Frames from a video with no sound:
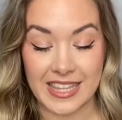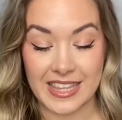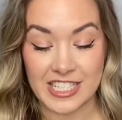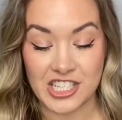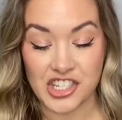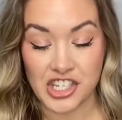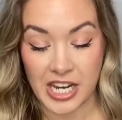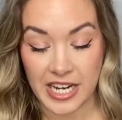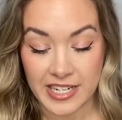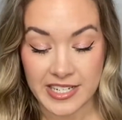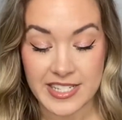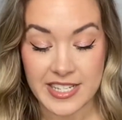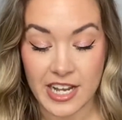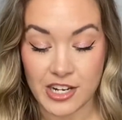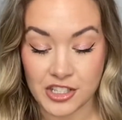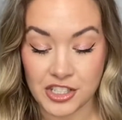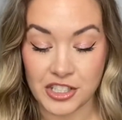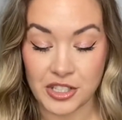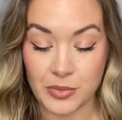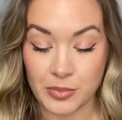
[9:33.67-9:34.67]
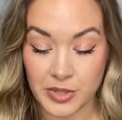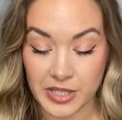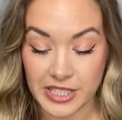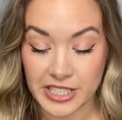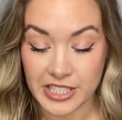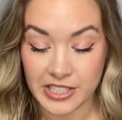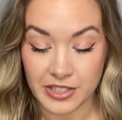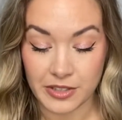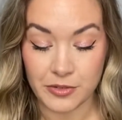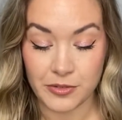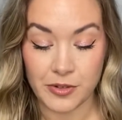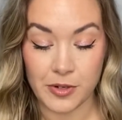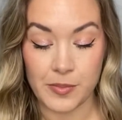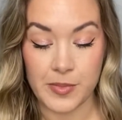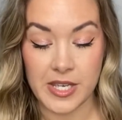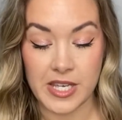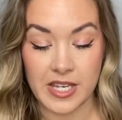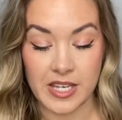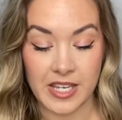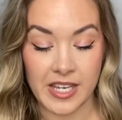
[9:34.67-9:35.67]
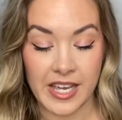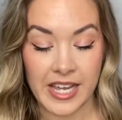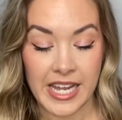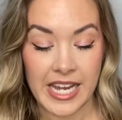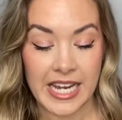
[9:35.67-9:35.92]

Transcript: The shade is actually really good for me.